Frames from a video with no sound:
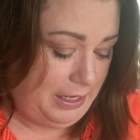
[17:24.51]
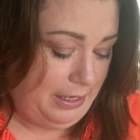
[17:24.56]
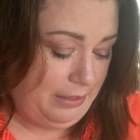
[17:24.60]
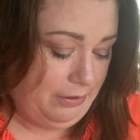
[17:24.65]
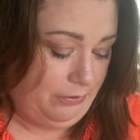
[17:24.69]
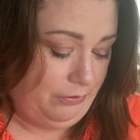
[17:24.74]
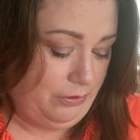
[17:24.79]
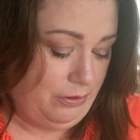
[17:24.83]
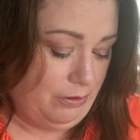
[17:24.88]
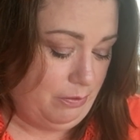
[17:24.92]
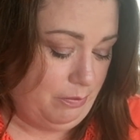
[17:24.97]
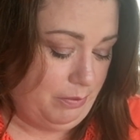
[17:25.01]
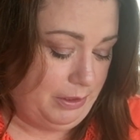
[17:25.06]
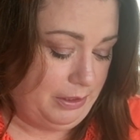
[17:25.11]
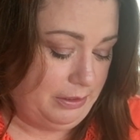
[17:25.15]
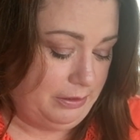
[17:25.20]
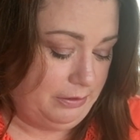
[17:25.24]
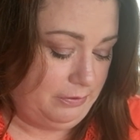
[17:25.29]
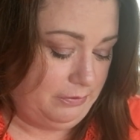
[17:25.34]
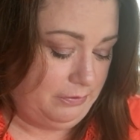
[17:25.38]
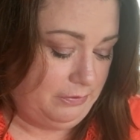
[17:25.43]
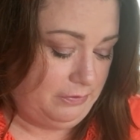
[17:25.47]
I don't know what
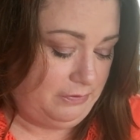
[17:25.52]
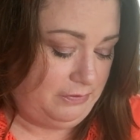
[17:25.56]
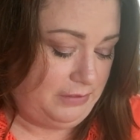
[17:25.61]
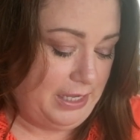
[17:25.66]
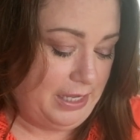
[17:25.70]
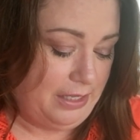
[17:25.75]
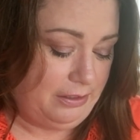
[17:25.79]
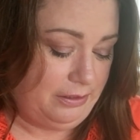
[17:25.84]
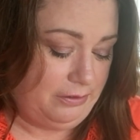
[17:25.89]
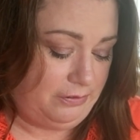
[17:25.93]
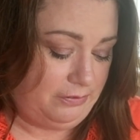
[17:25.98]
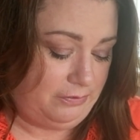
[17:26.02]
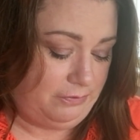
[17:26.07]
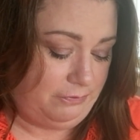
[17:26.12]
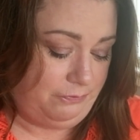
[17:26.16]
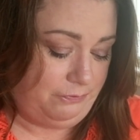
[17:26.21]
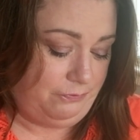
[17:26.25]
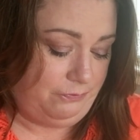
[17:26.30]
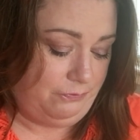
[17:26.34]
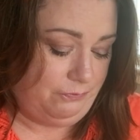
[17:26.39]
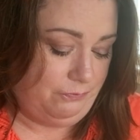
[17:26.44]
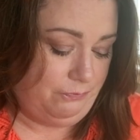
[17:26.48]
a
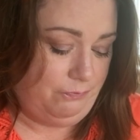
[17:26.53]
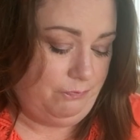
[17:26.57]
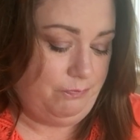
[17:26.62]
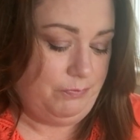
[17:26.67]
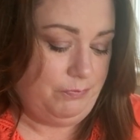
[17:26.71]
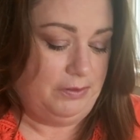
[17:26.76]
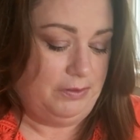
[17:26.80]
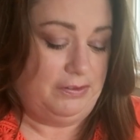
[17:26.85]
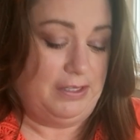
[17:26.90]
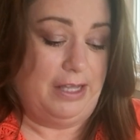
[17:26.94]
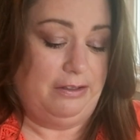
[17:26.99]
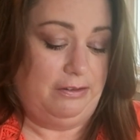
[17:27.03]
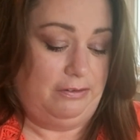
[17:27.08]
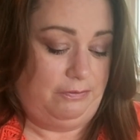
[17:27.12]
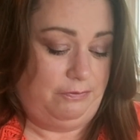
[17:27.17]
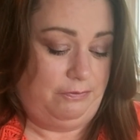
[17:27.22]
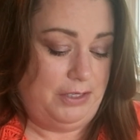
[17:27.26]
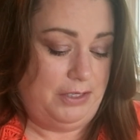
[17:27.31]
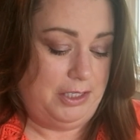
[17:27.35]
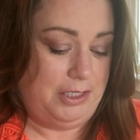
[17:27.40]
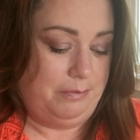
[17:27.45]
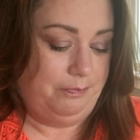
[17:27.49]

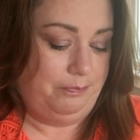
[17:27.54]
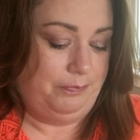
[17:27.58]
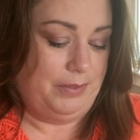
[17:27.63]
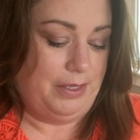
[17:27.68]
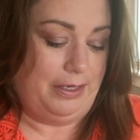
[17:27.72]
salasfi,